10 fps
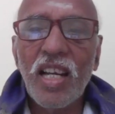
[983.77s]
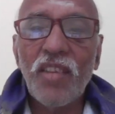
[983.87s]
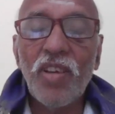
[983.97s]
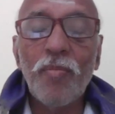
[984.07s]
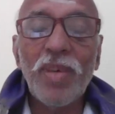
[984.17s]

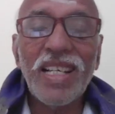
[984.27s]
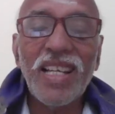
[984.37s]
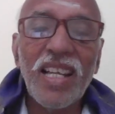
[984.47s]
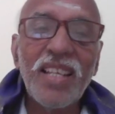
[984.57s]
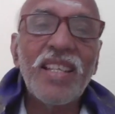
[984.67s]
driven
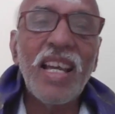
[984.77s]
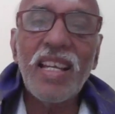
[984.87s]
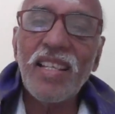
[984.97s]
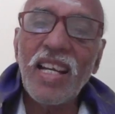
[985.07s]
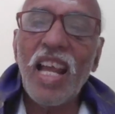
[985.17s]
by
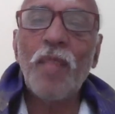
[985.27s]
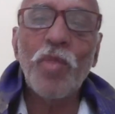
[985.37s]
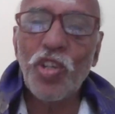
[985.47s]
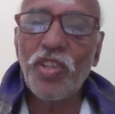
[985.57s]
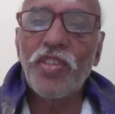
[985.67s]
desires and
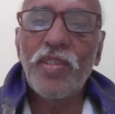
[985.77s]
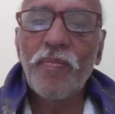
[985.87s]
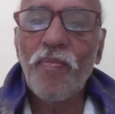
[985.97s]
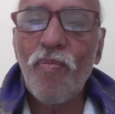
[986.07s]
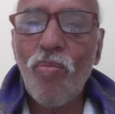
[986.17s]
ambitions.